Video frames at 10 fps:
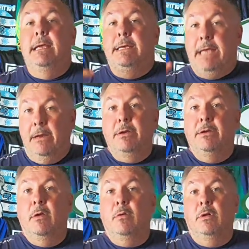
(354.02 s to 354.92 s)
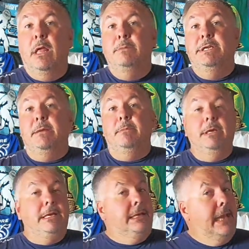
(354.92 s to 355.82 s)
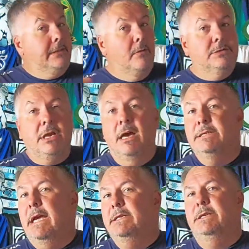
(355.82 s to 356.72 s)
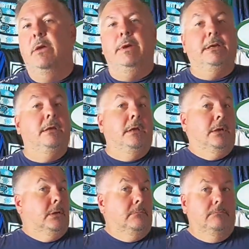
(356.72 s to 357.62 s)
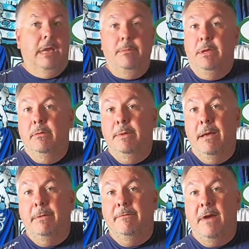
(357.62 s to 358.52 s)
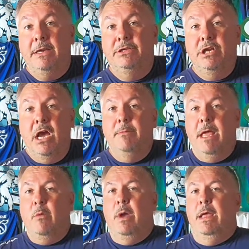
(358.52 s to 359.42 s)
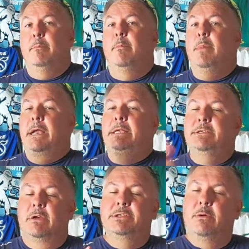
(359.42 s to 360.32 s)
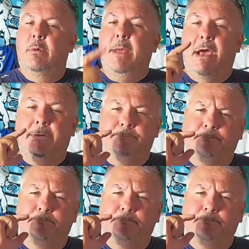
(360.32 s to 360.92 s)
get on your local club team. Get those contacts going. Maybe you'll be able to find a job that way, but it's also about